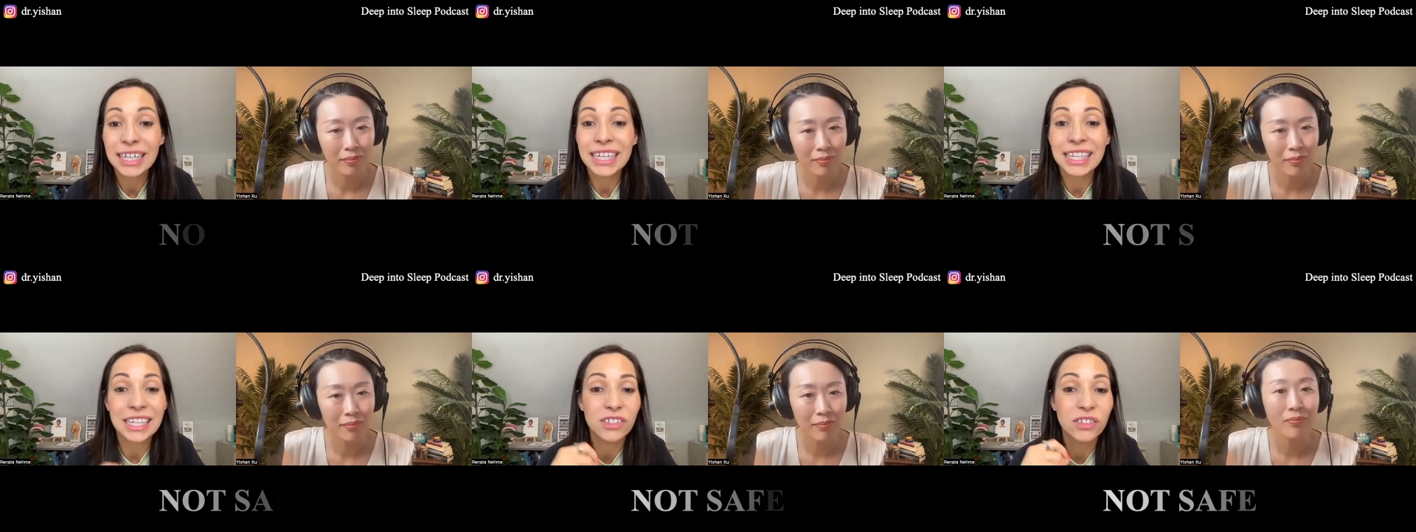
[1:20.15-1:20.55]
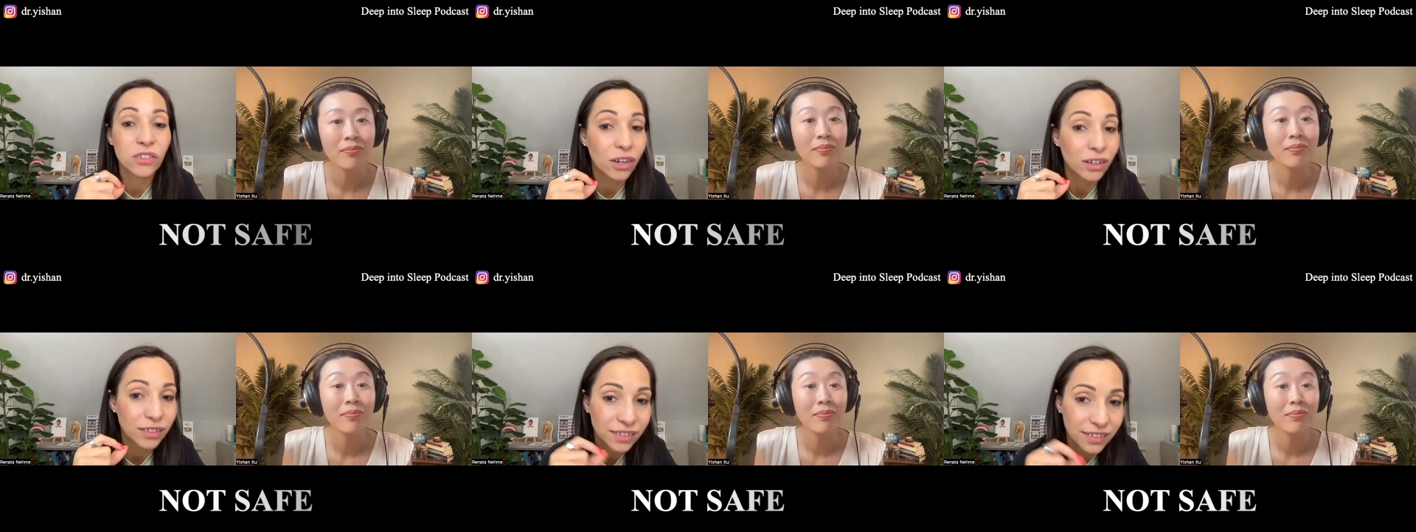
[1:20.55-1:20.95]
Speaker 1: It is
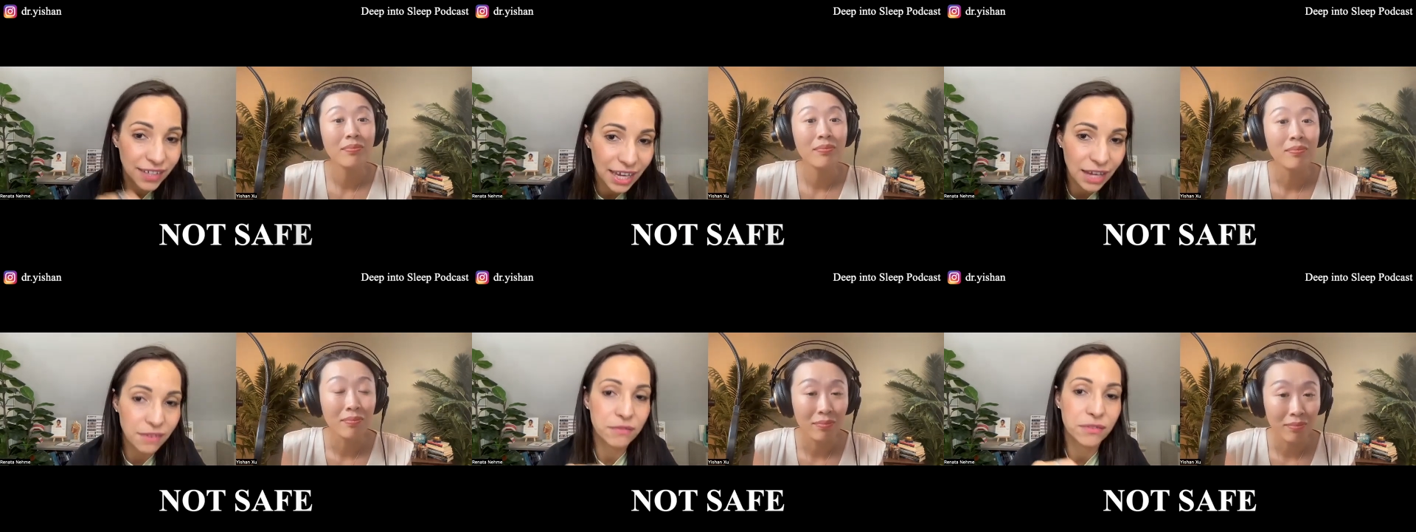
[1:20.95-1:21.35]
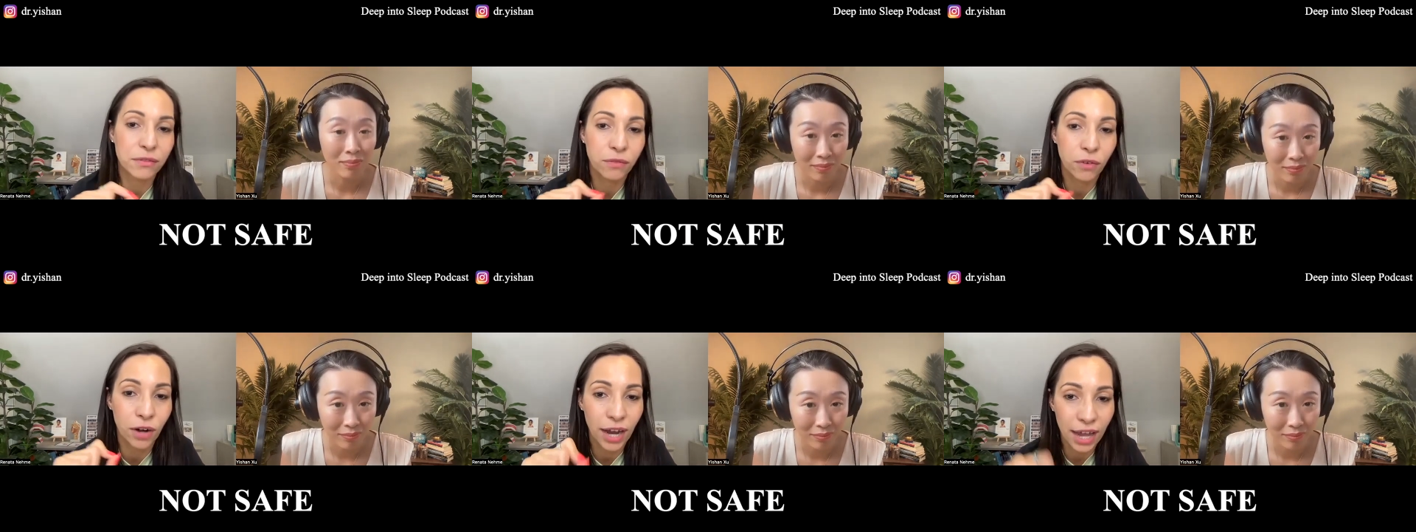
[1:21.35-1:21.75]
not safe
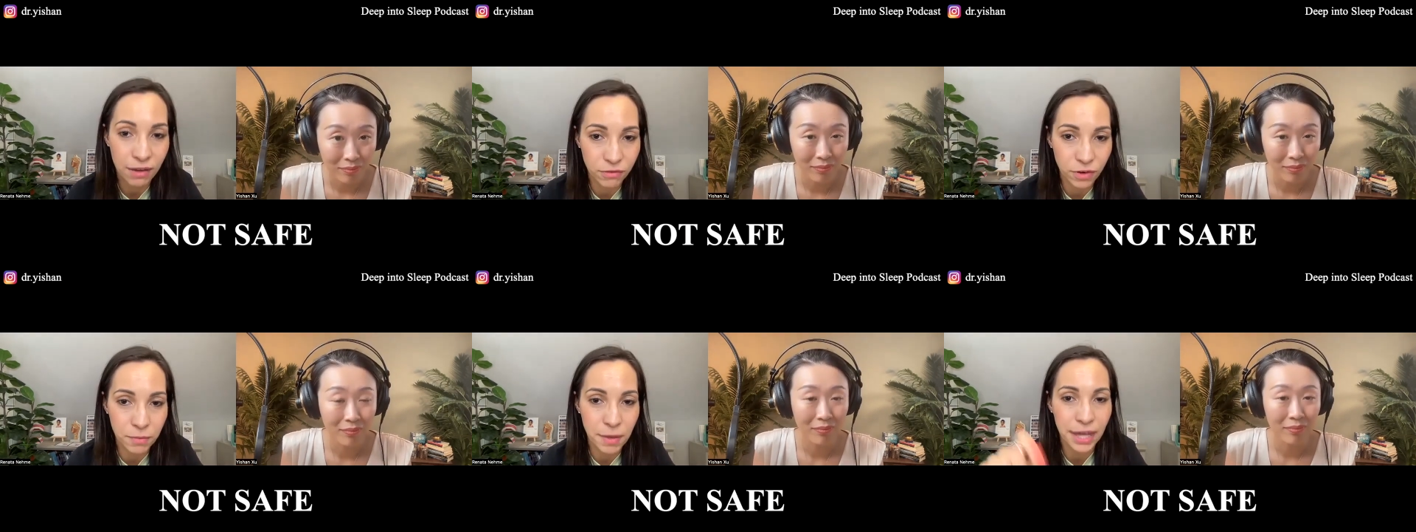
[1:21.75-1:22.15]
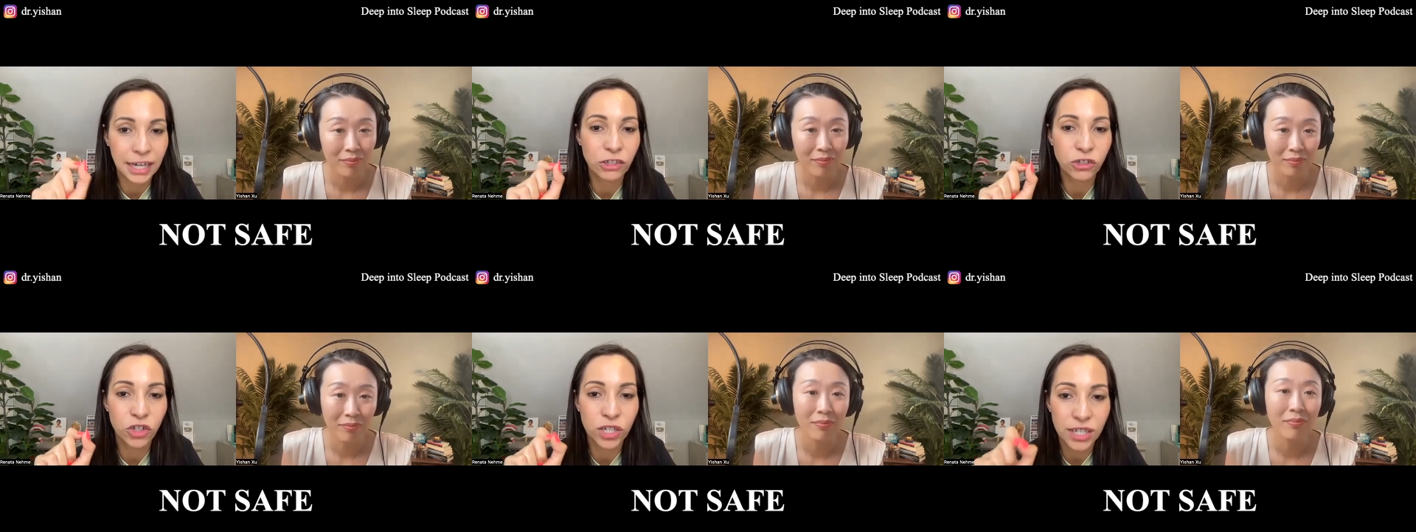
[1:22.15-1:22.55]
for everybody
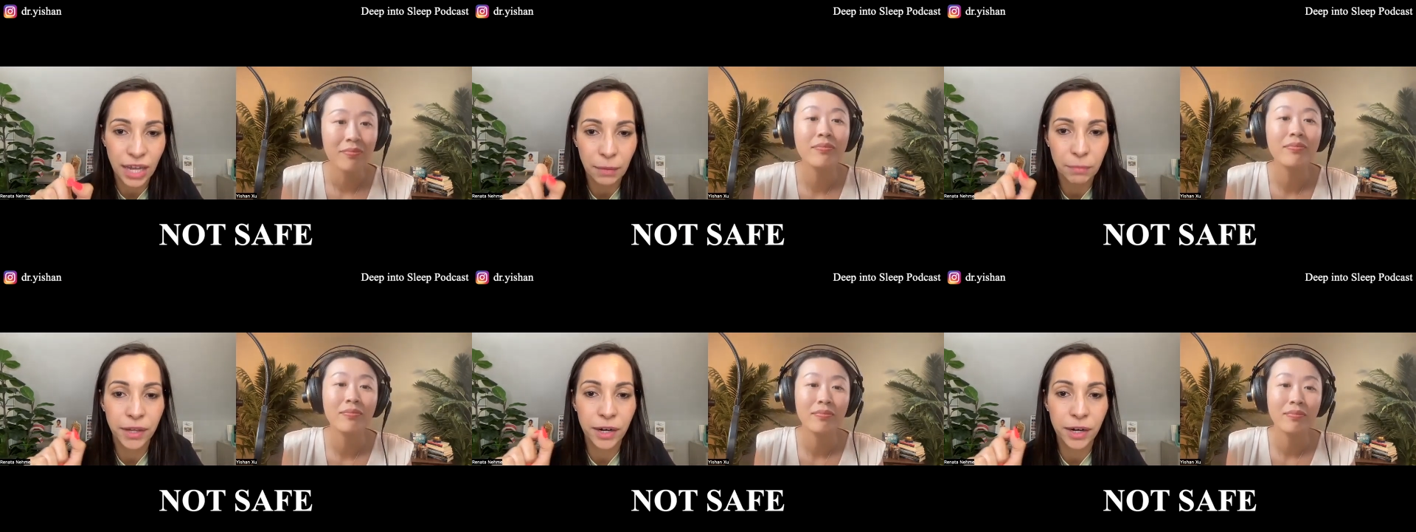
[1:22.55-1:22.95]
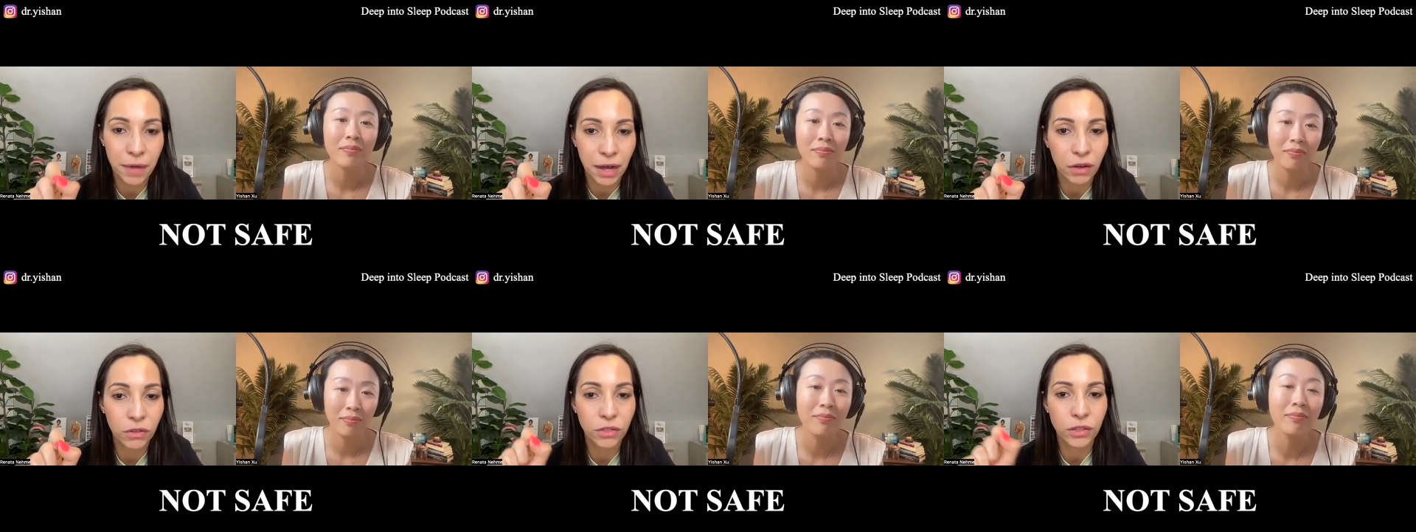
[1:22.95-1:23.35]
to tape their
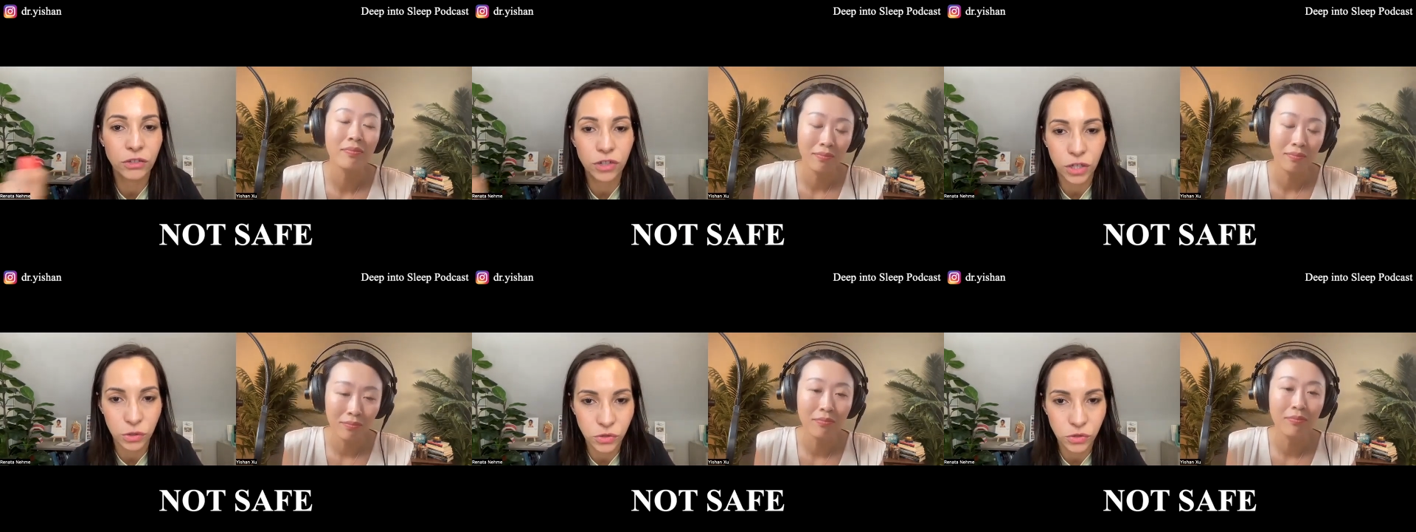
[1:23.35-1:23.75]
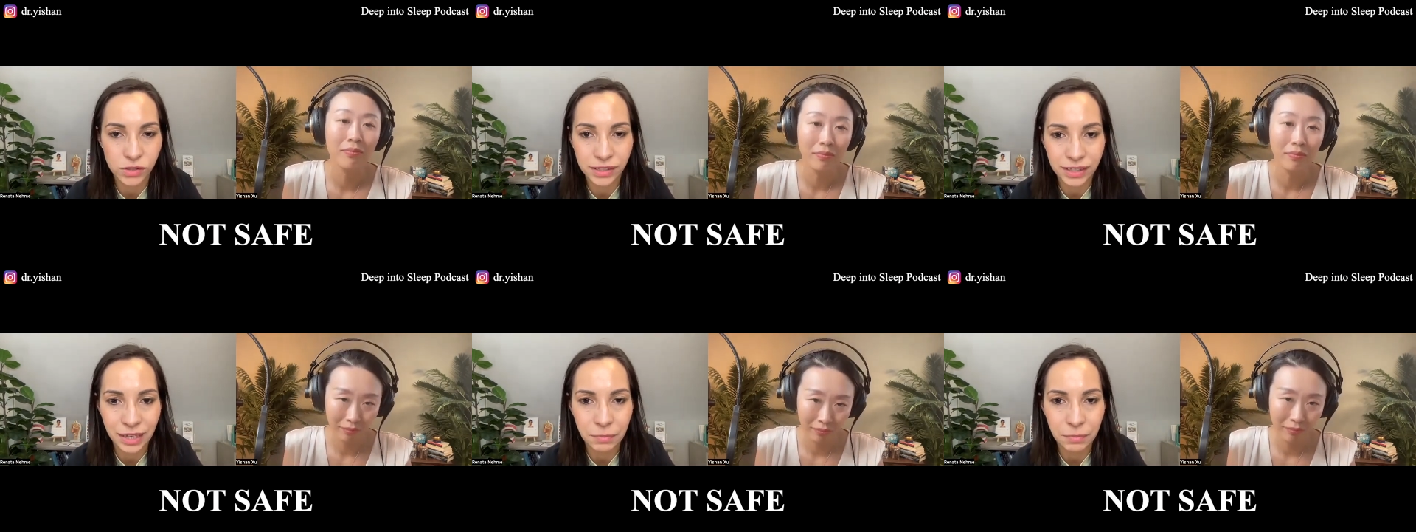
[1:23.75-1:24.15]
mouth to go to
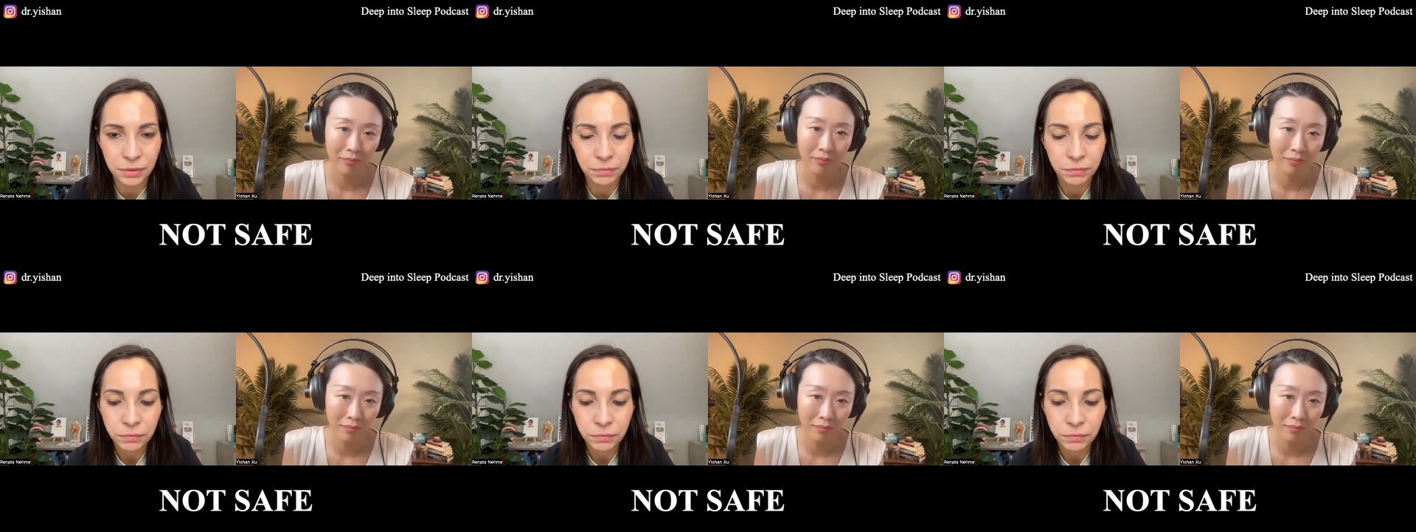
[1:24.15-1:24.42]
sleep.